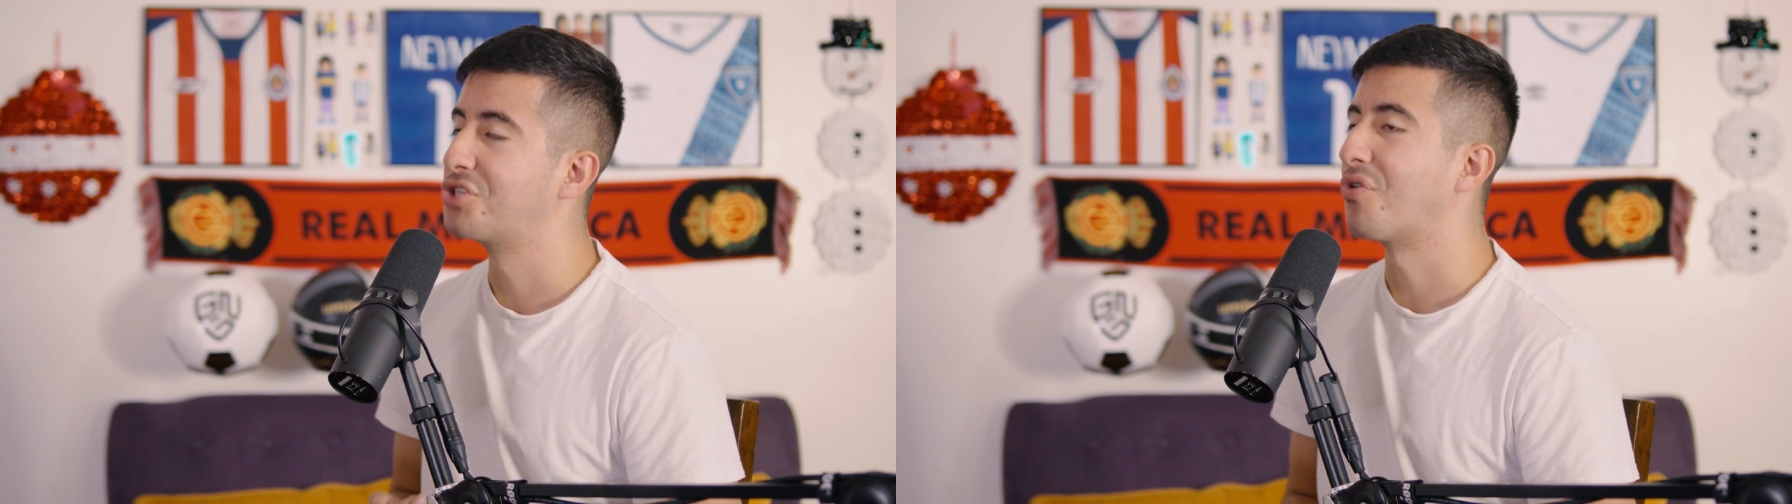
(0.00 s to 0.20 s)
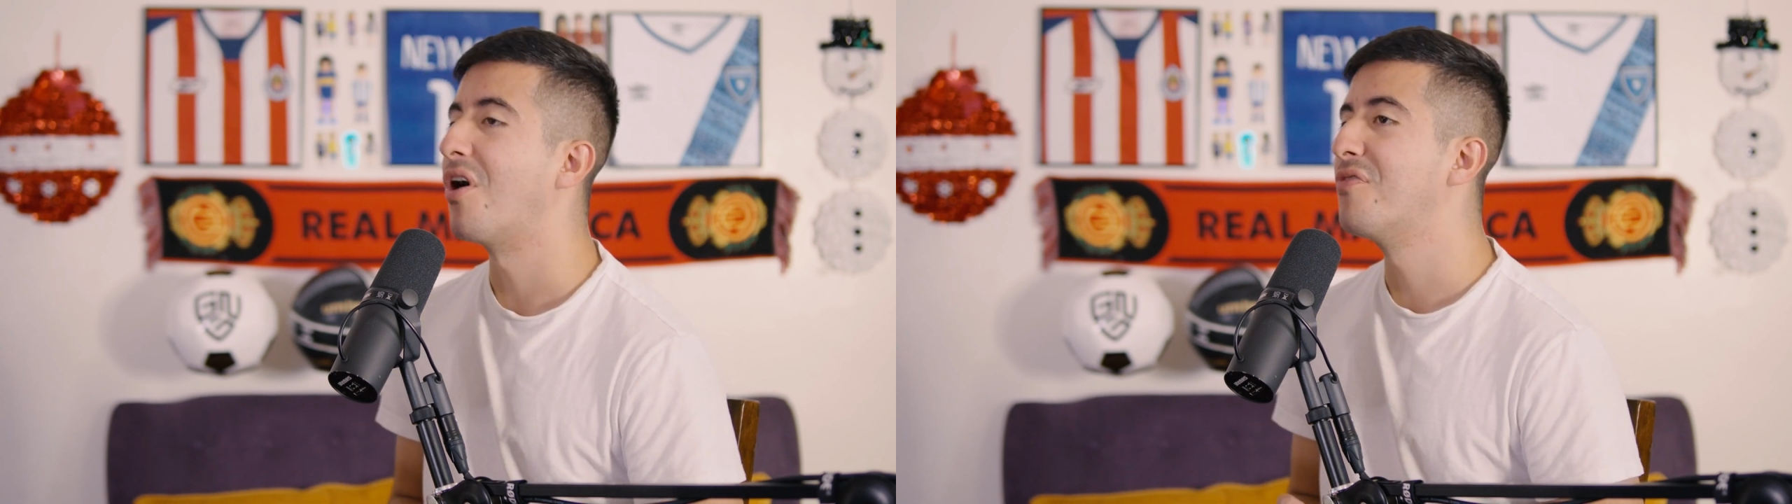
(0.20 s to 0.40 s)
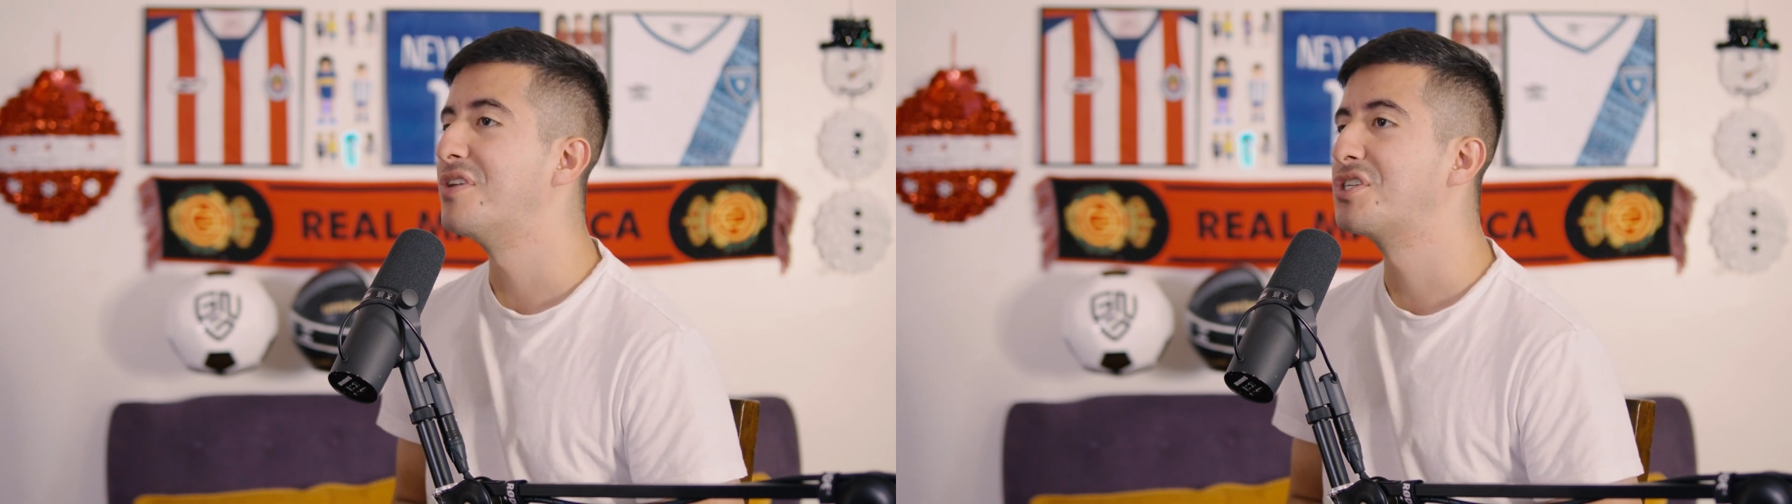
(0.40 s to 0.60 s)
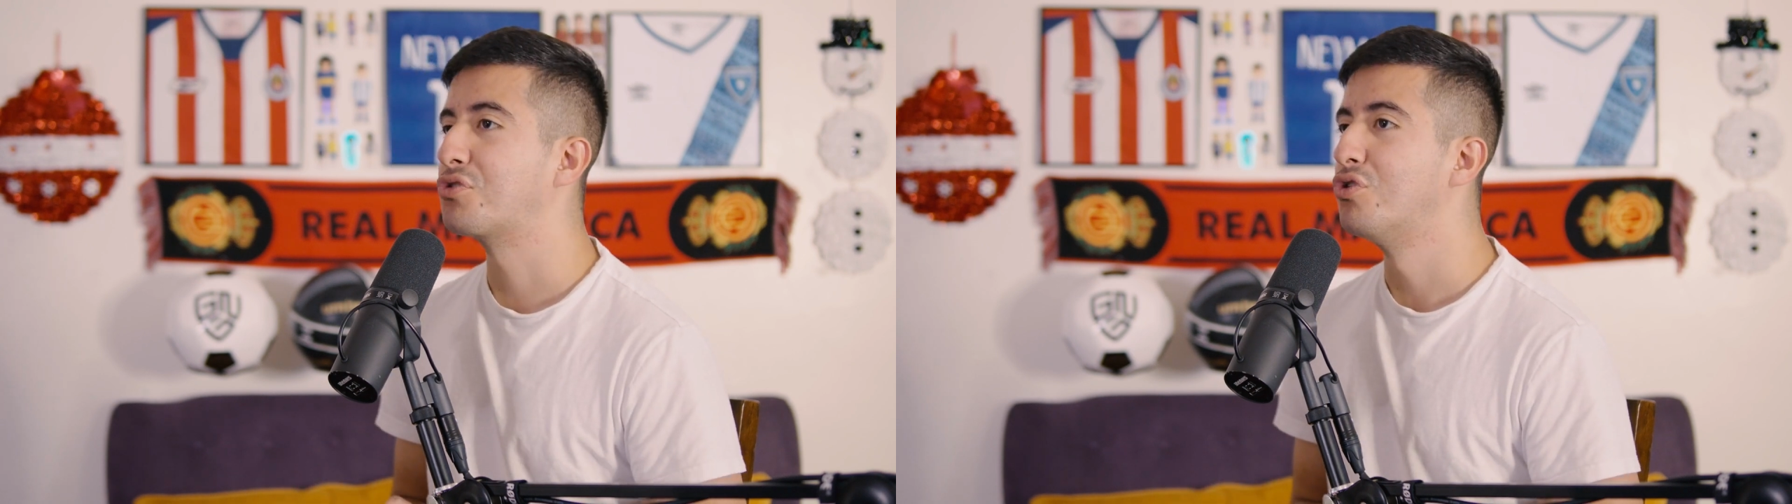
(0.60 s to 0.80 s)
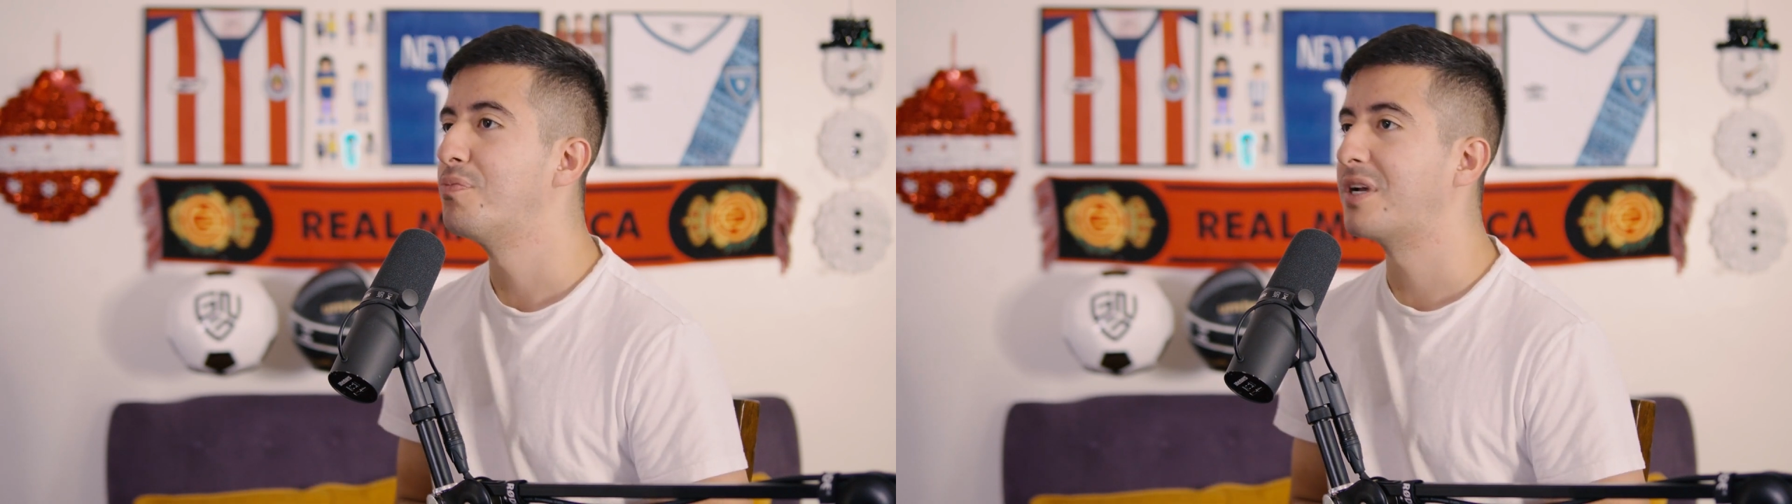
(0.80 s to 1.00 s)
drawn this
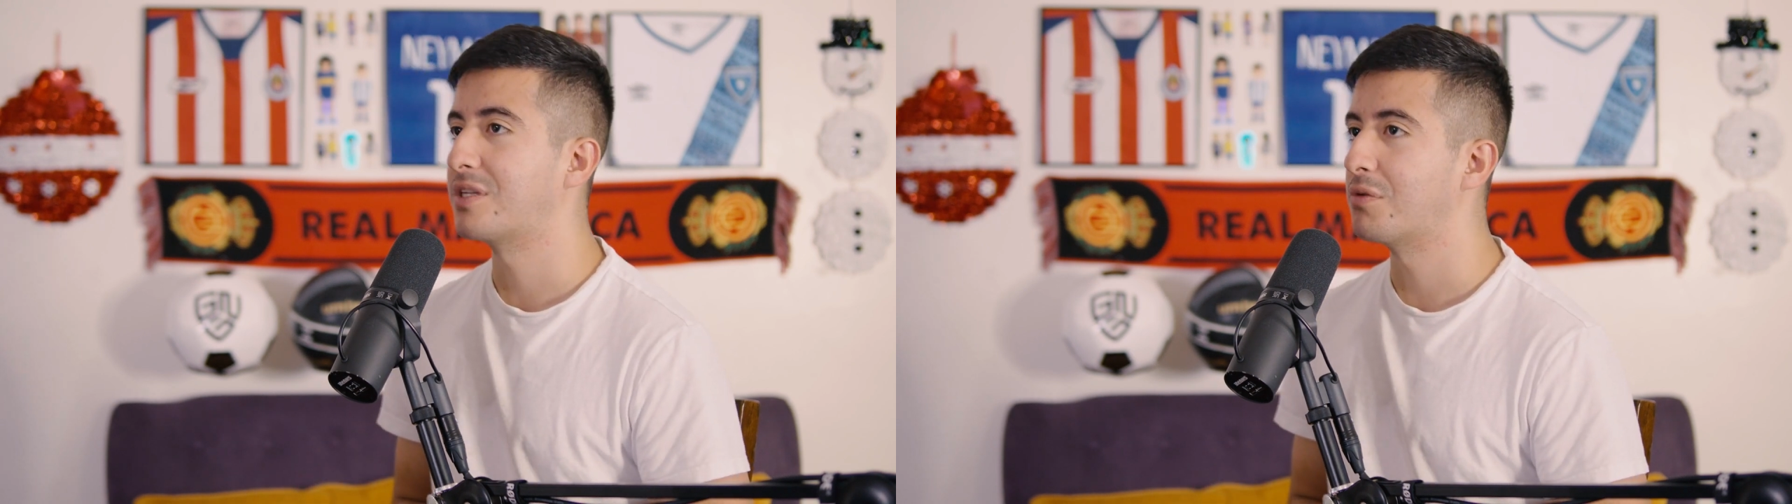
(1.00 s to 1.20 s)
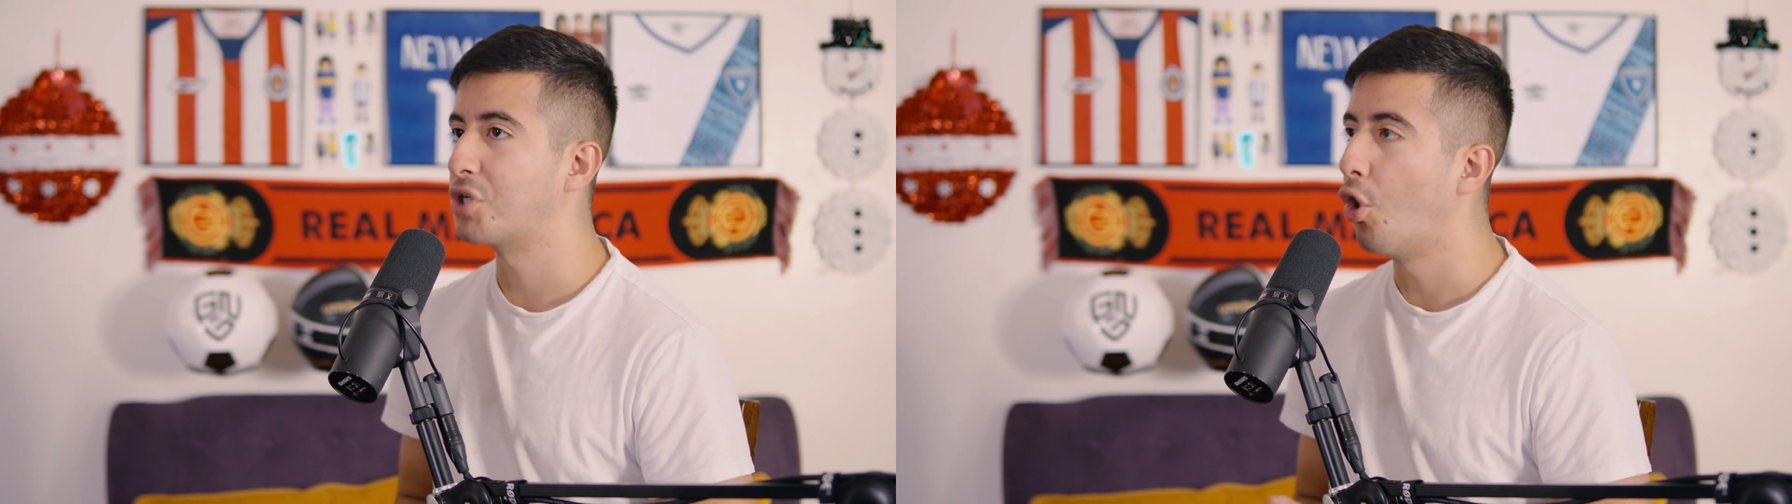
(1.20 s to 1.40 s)
group because I was